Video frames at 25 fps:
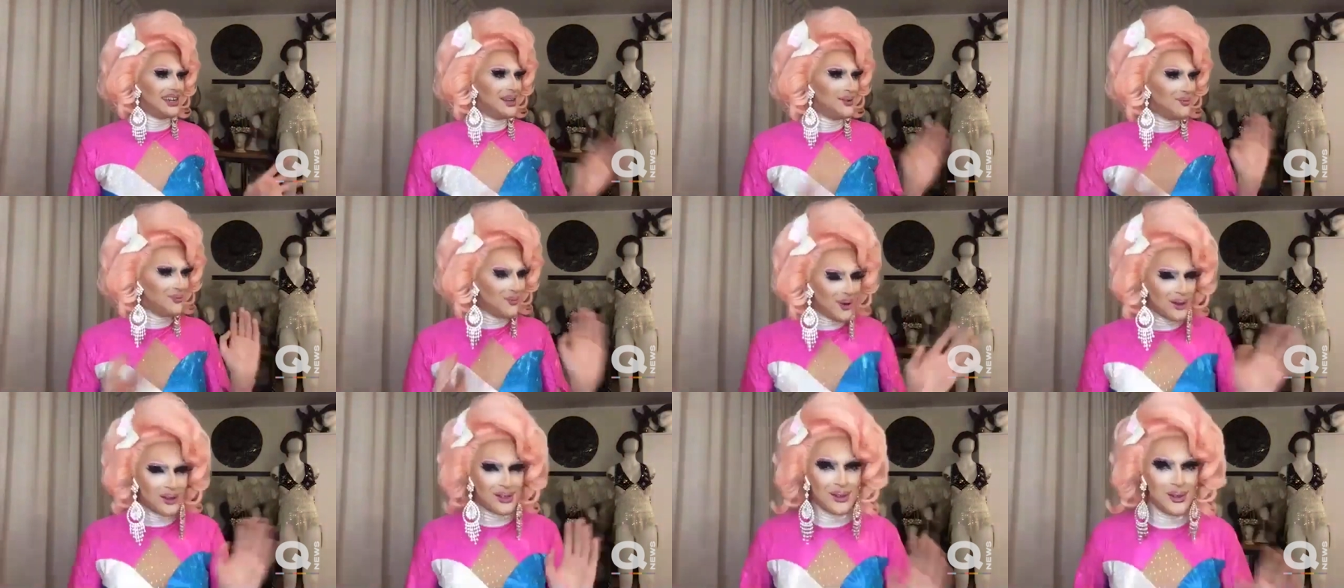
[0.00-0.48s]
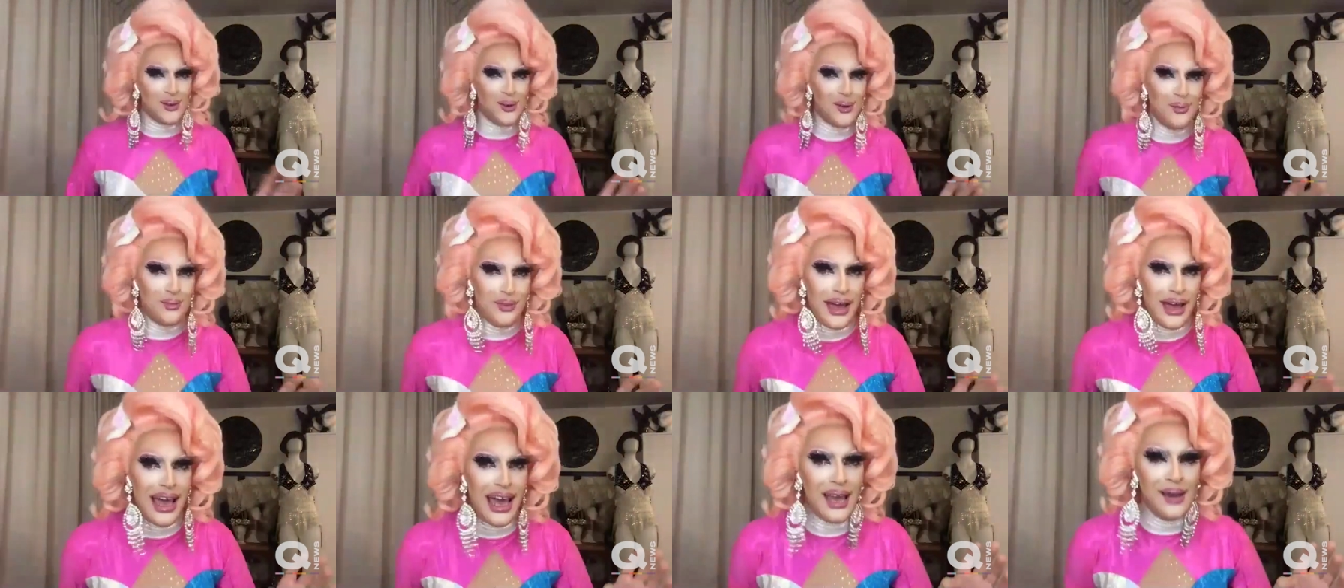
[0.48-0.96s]
It wasn't all
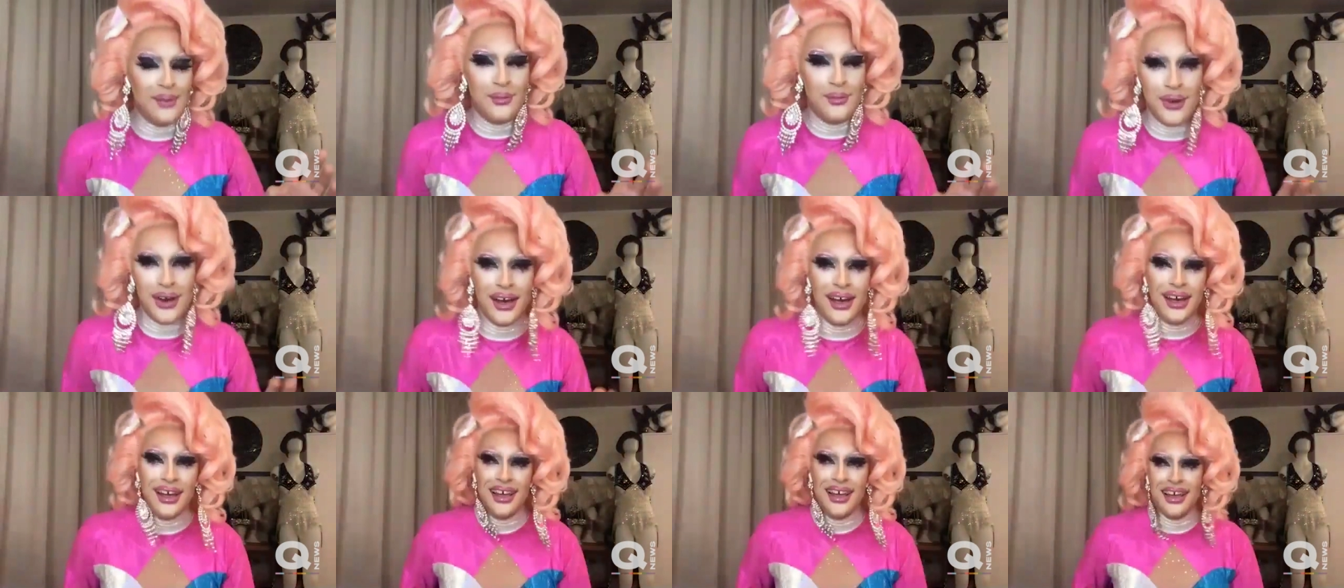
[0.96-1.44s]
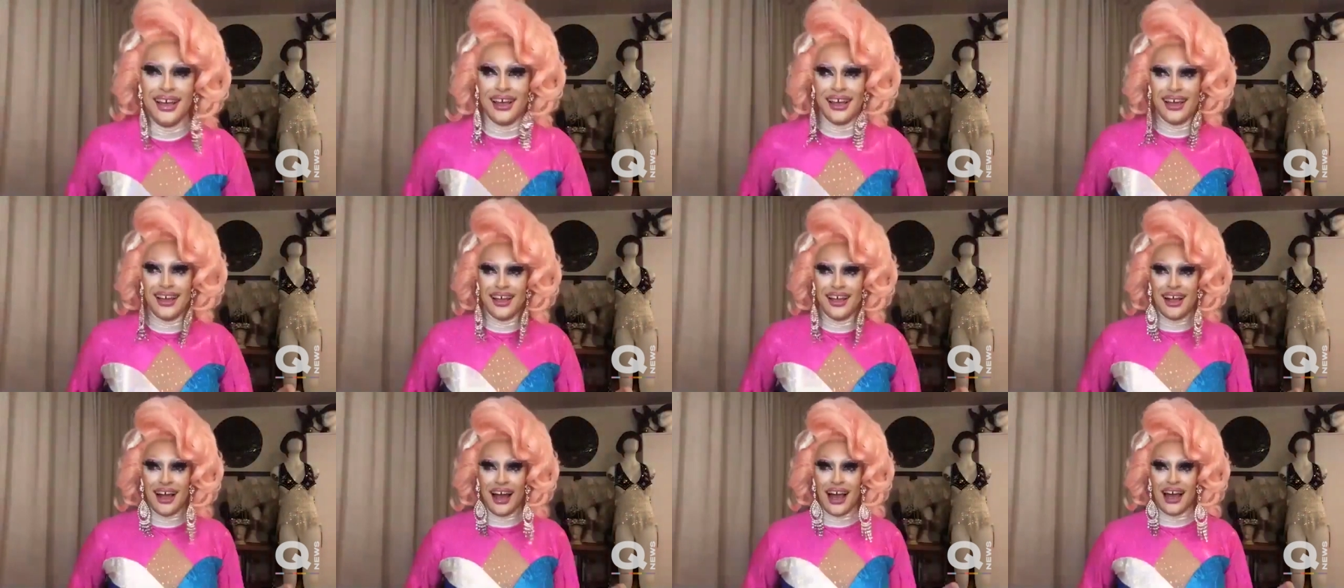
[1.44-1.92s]
bad, but
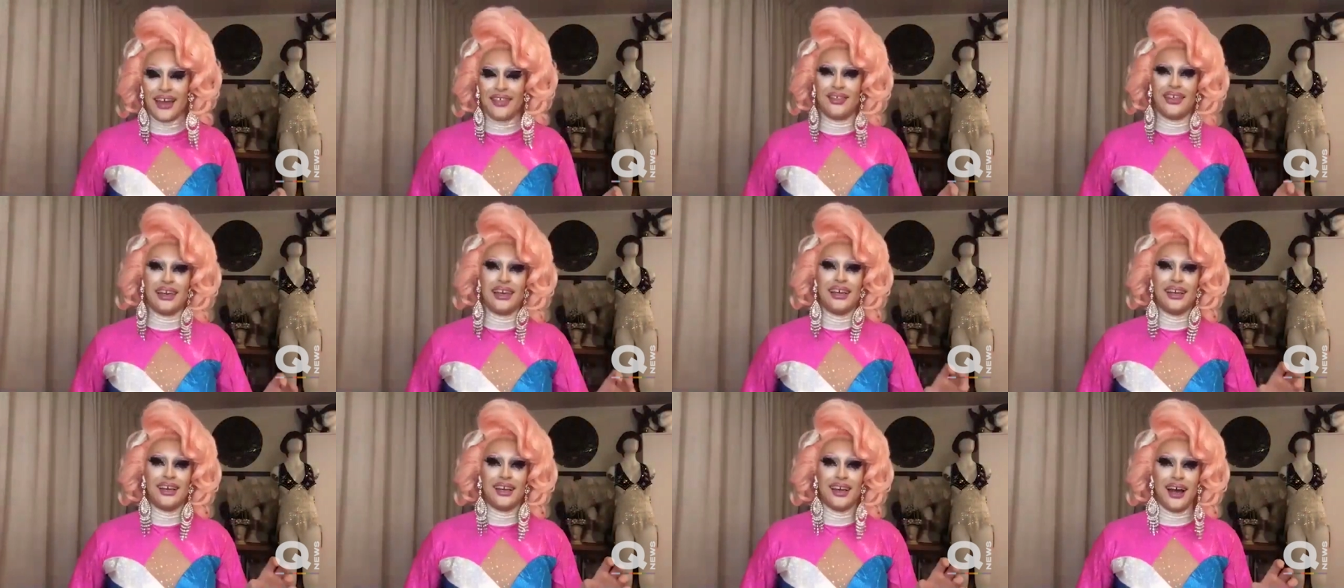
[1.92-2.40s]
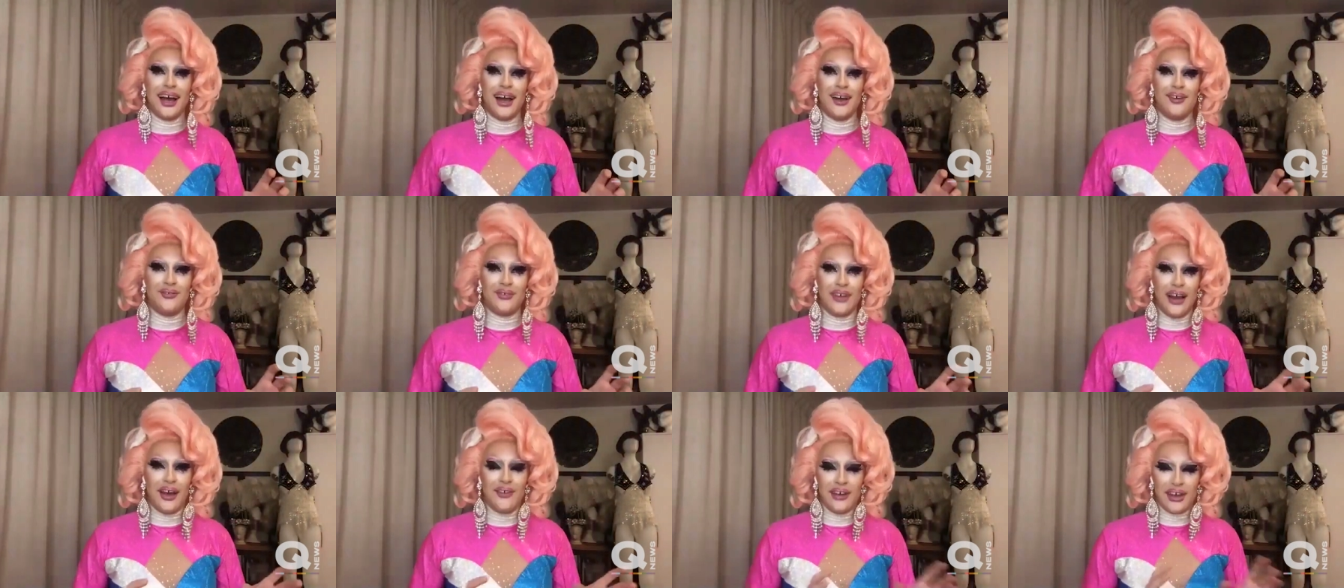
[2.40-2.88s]
I think
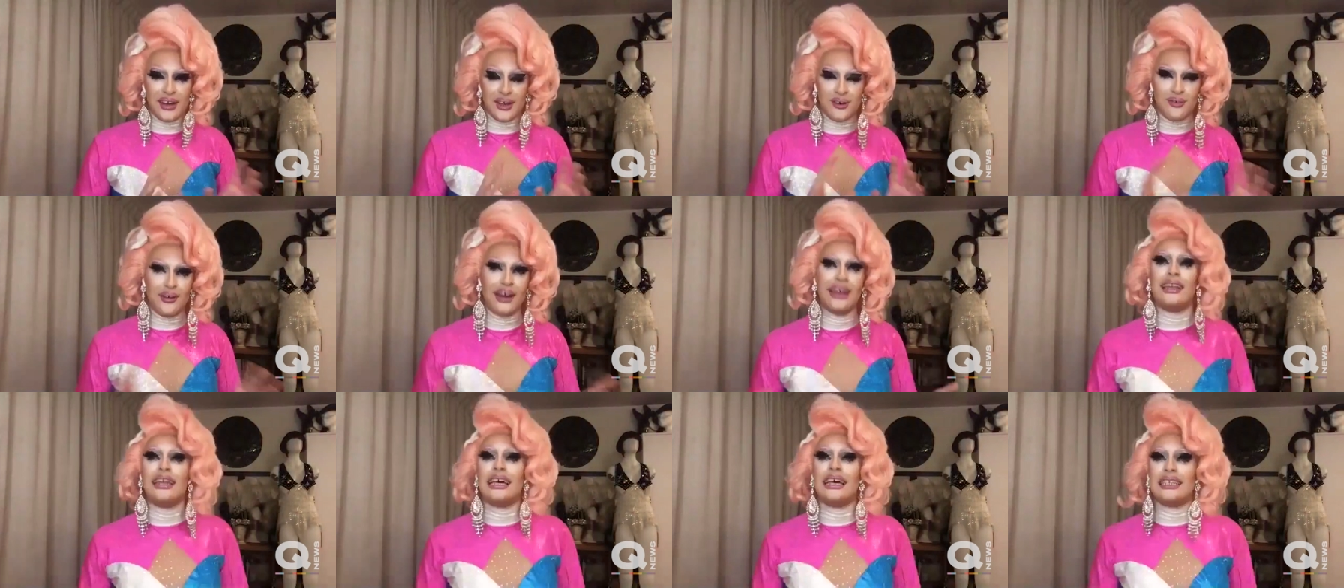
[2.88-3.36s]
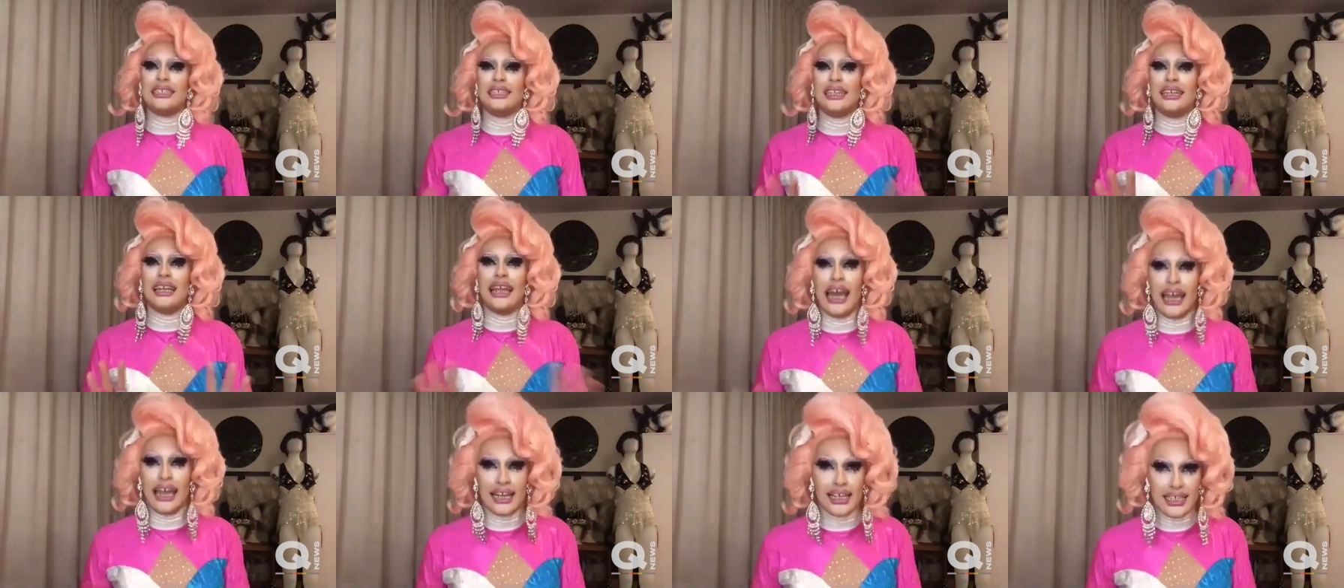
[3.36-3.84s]
I've had a great lesson
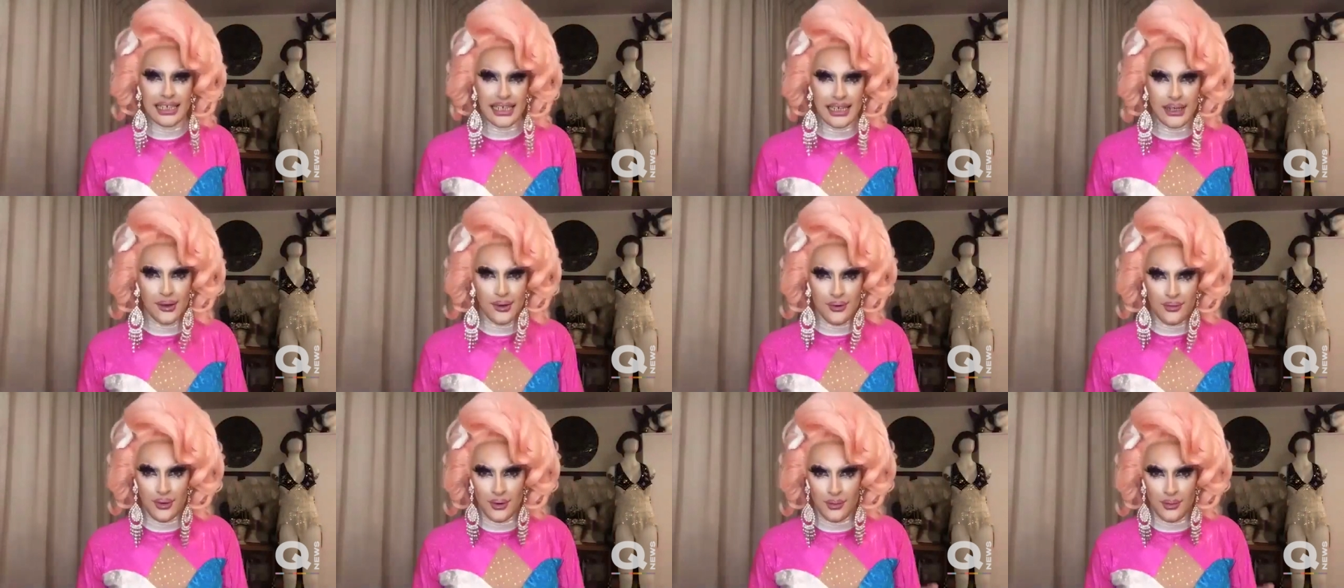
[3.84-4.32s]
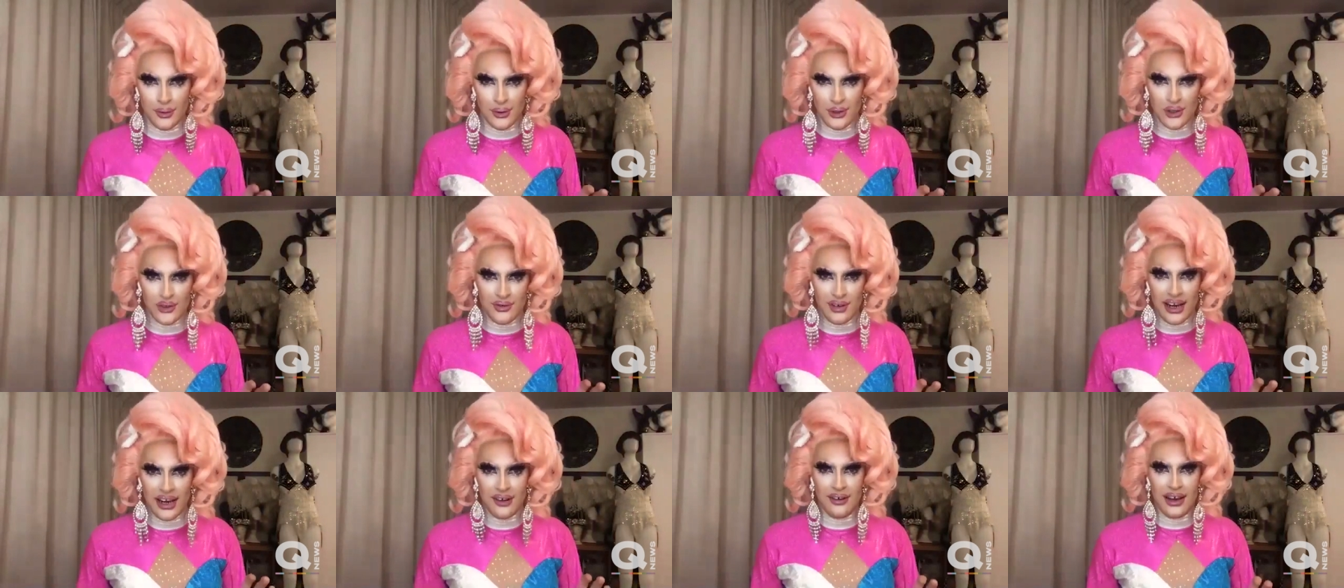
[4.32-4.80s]
in editing on RuPaul's
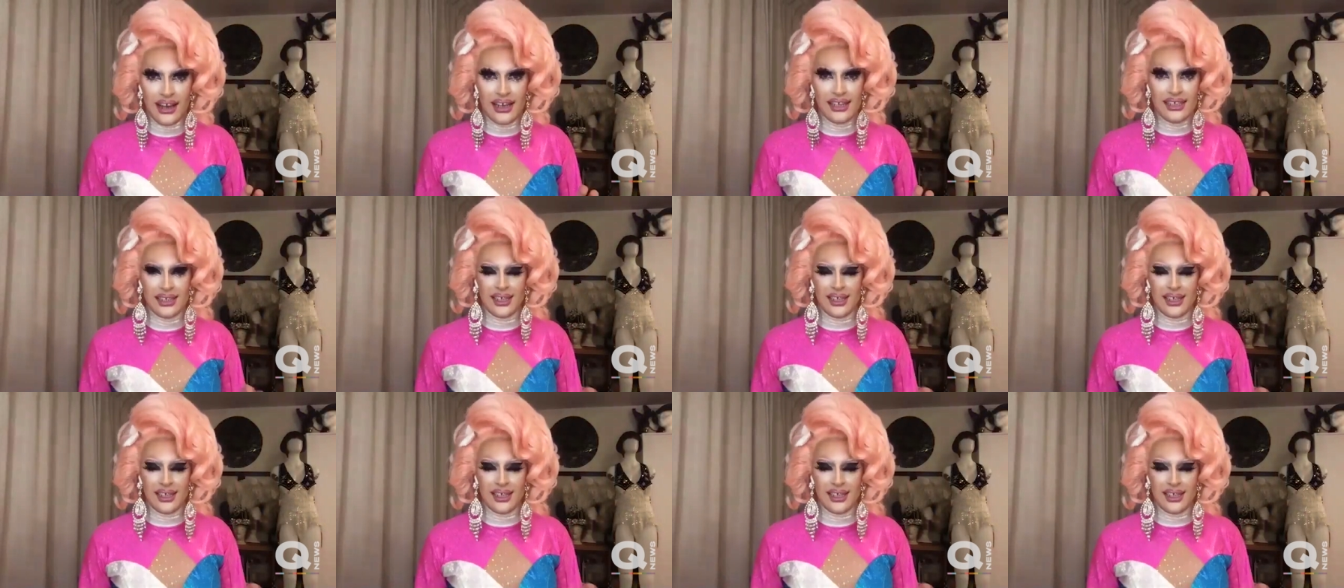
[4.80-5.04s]
Drag Race,